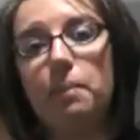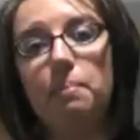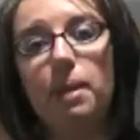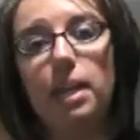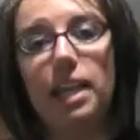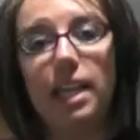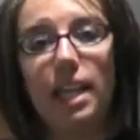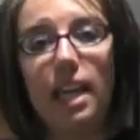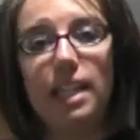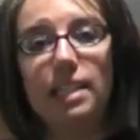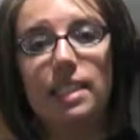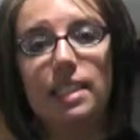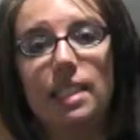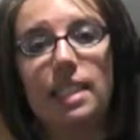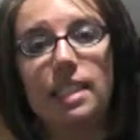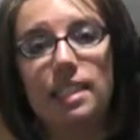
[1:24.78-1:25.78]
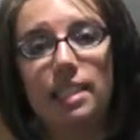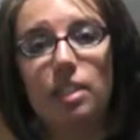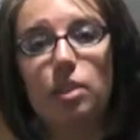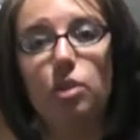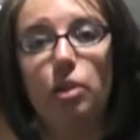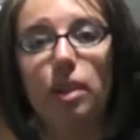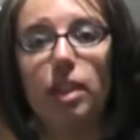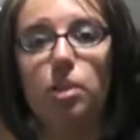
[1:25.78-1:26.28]
and make it as
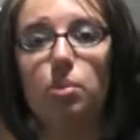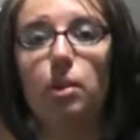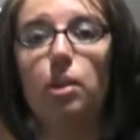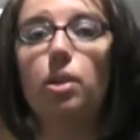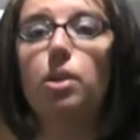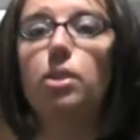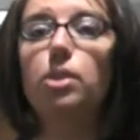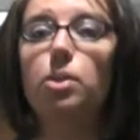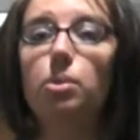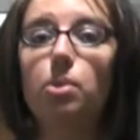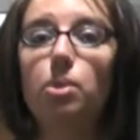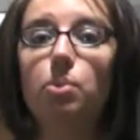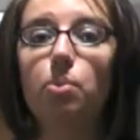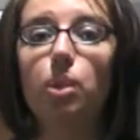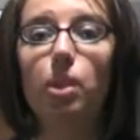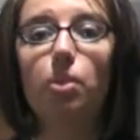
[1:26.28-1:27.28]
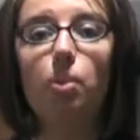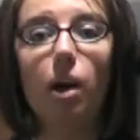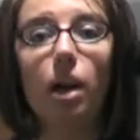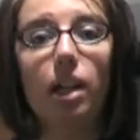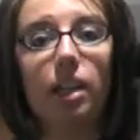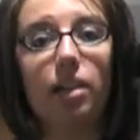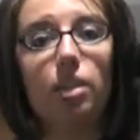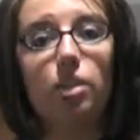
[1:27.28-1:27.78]
teen-centric as we could, so when you
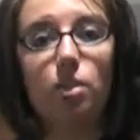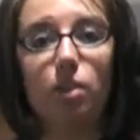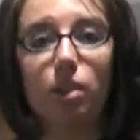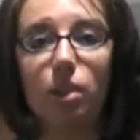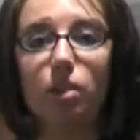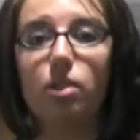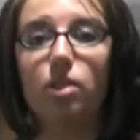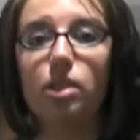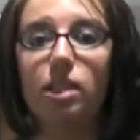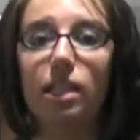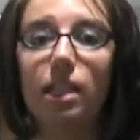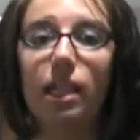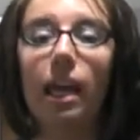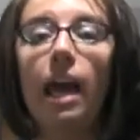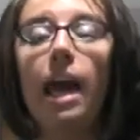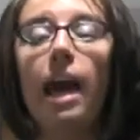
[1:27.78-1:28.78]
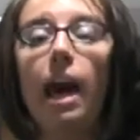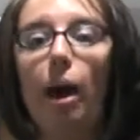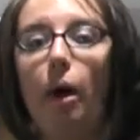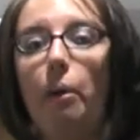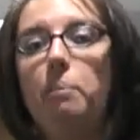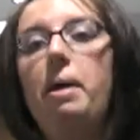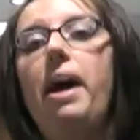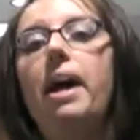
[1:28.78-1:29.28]
walk in the door, you're seeing
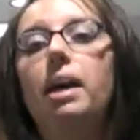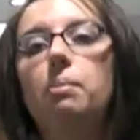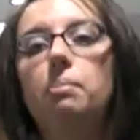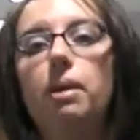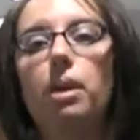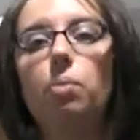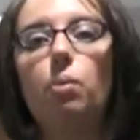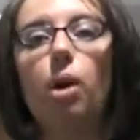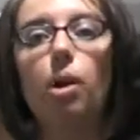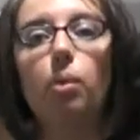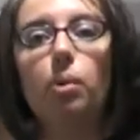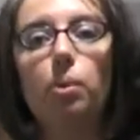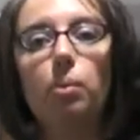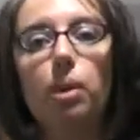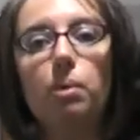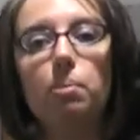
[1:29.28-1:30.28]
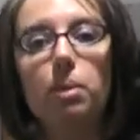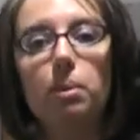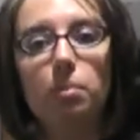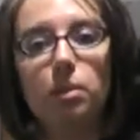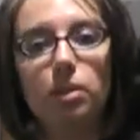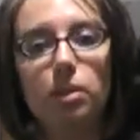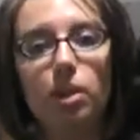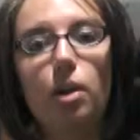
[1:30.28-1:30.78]
our Pac-Man wall. We wanted
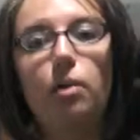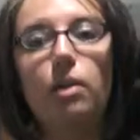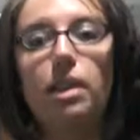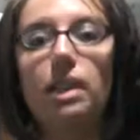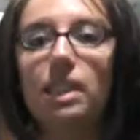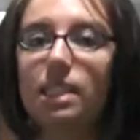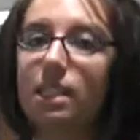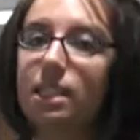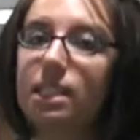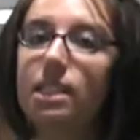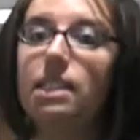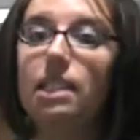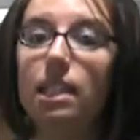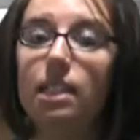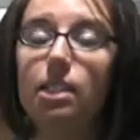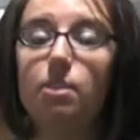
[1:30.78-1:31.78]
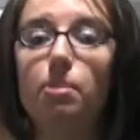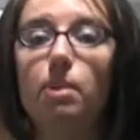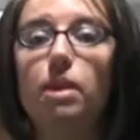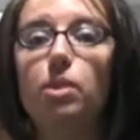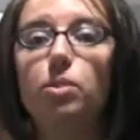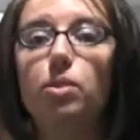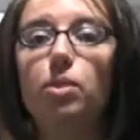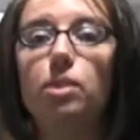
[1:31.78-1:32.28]
people to know that this is a teen
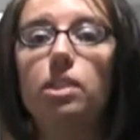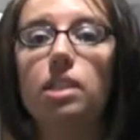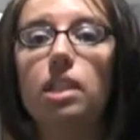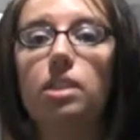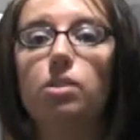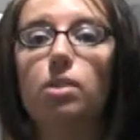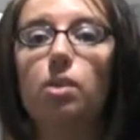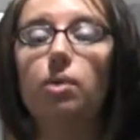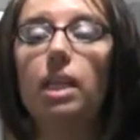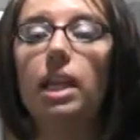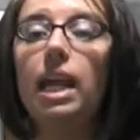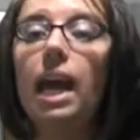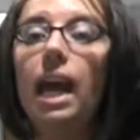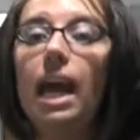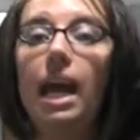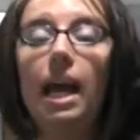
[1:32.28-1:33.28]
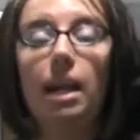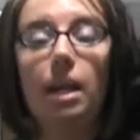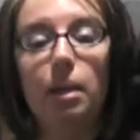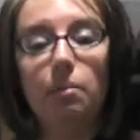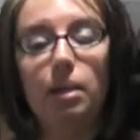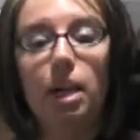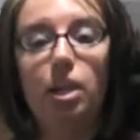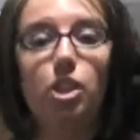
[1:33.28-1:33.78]
space for teens only, and
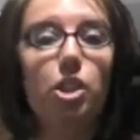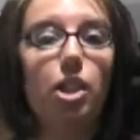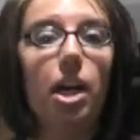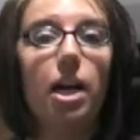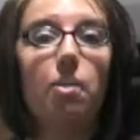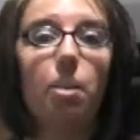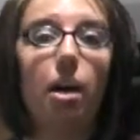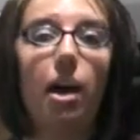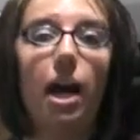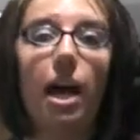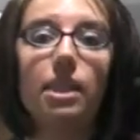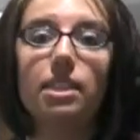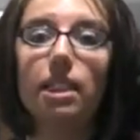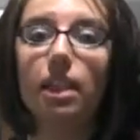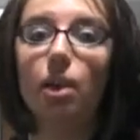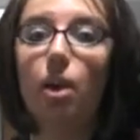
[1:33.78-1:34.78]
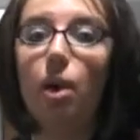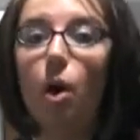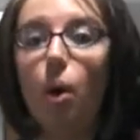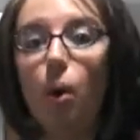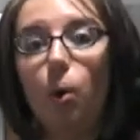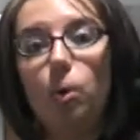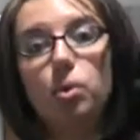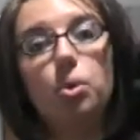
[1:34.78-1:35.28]
I'm not shy about asking
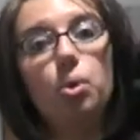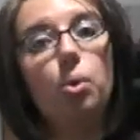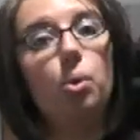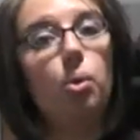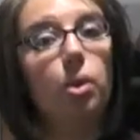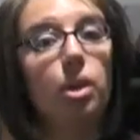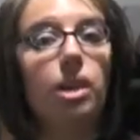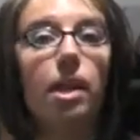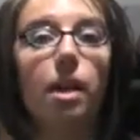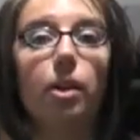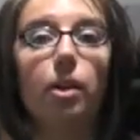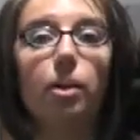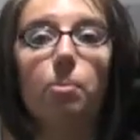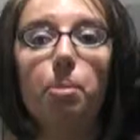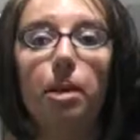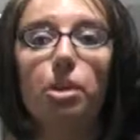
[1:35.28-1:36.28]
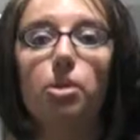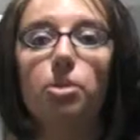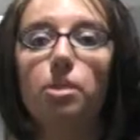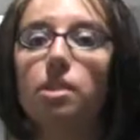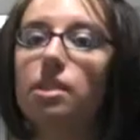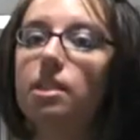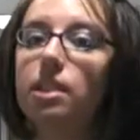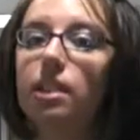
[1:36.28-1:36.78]
older or younger
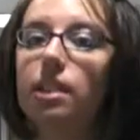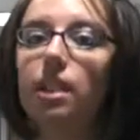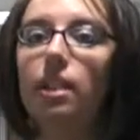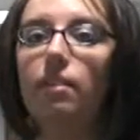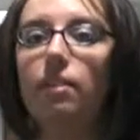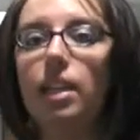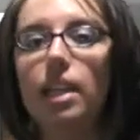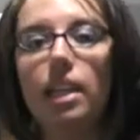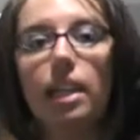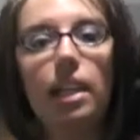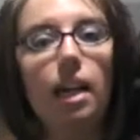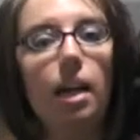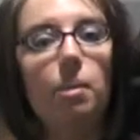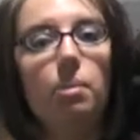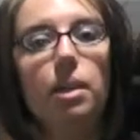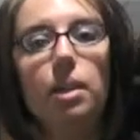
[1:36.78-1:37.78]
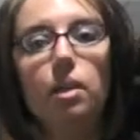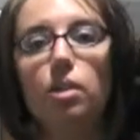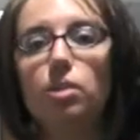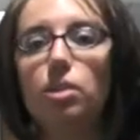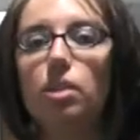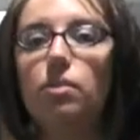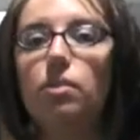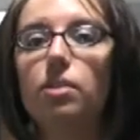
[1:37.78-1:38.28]
patrons to leave. They can come in,
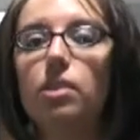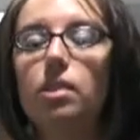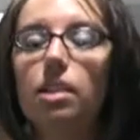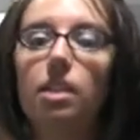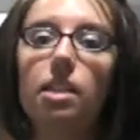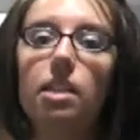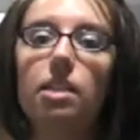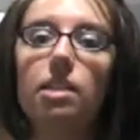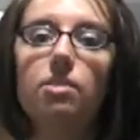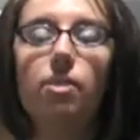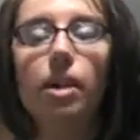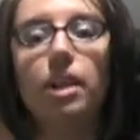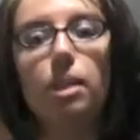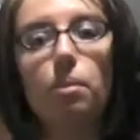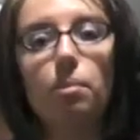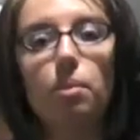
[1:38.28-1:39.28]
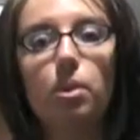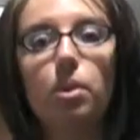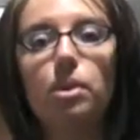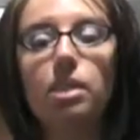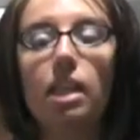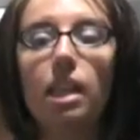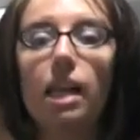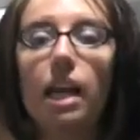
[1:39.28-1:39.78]
use the facilities, find the
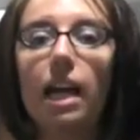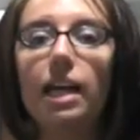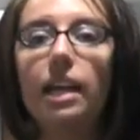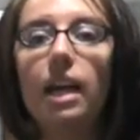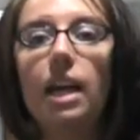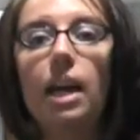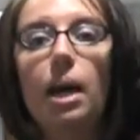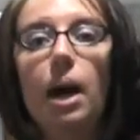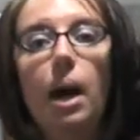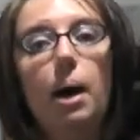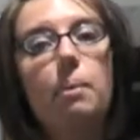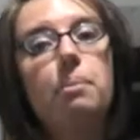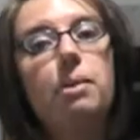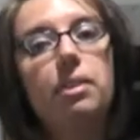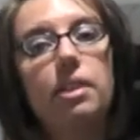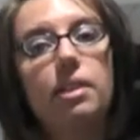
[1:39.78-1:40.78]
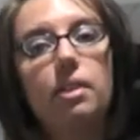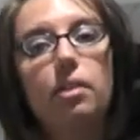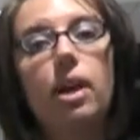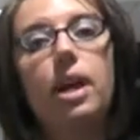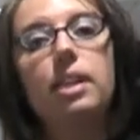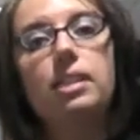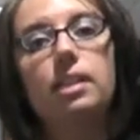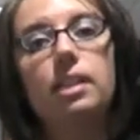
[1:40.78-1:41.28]
books they like, but then they're
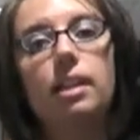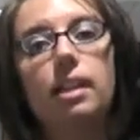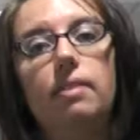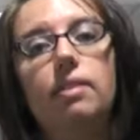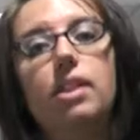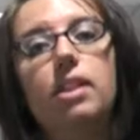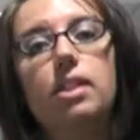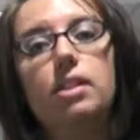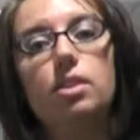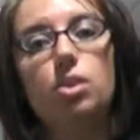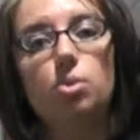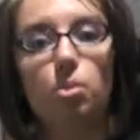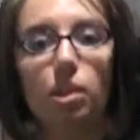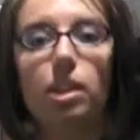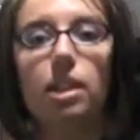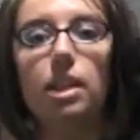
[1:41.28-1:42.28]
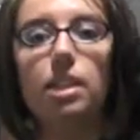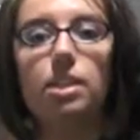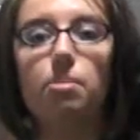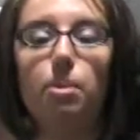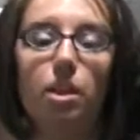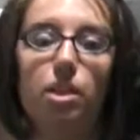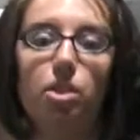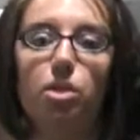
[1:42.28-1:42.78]
asked to leave, that this is really a
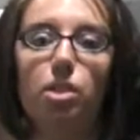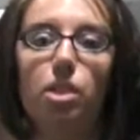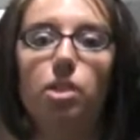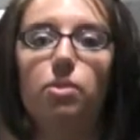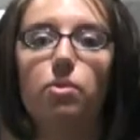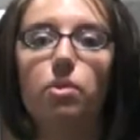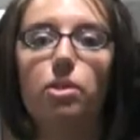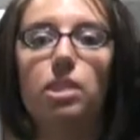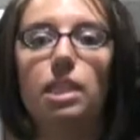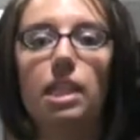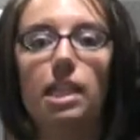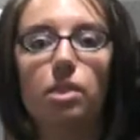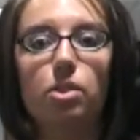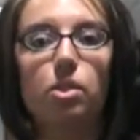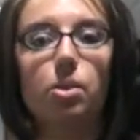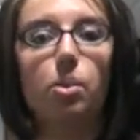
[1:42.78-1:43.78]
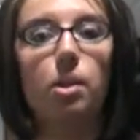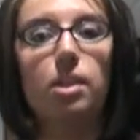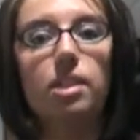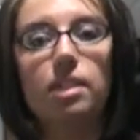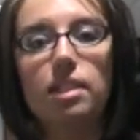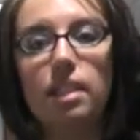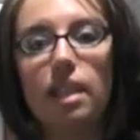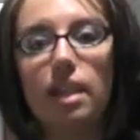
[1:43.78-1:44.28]
space just for teens. So all
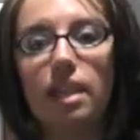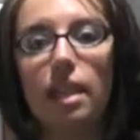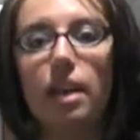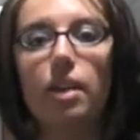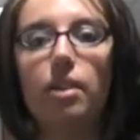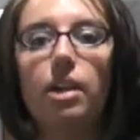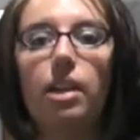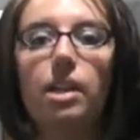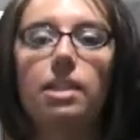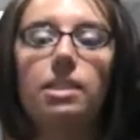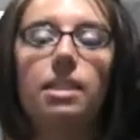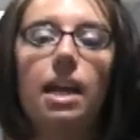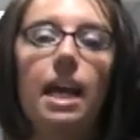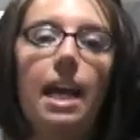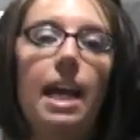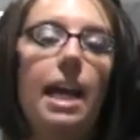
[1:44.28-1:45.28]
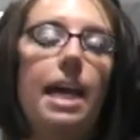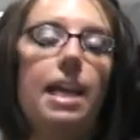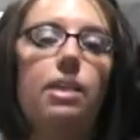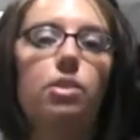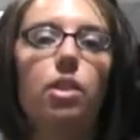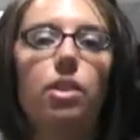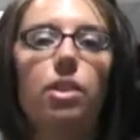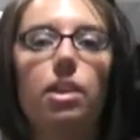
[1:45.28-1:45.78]
the study areas
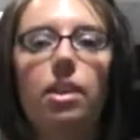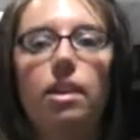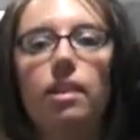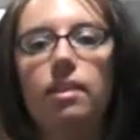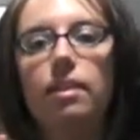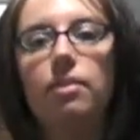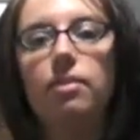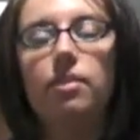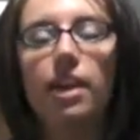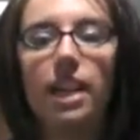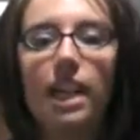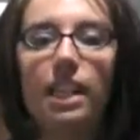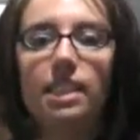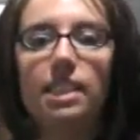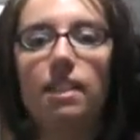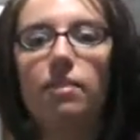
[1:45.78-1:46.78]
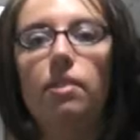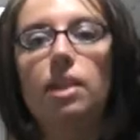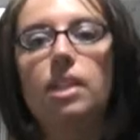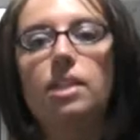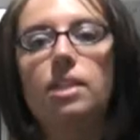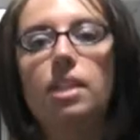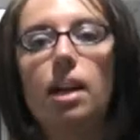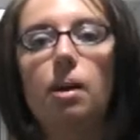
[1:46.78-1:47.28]
and all the fun
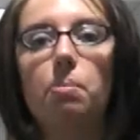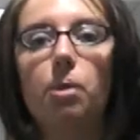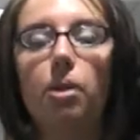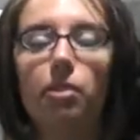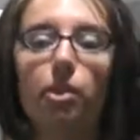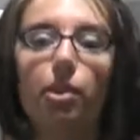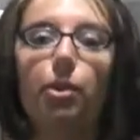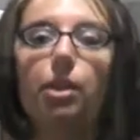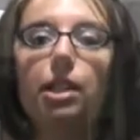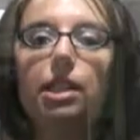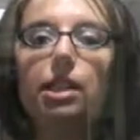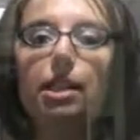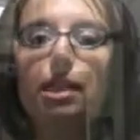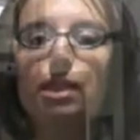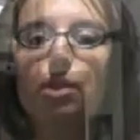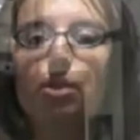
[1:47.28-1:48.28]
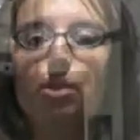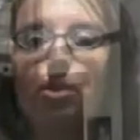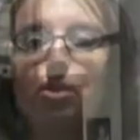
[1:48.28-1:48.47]
activities are for grades 6 through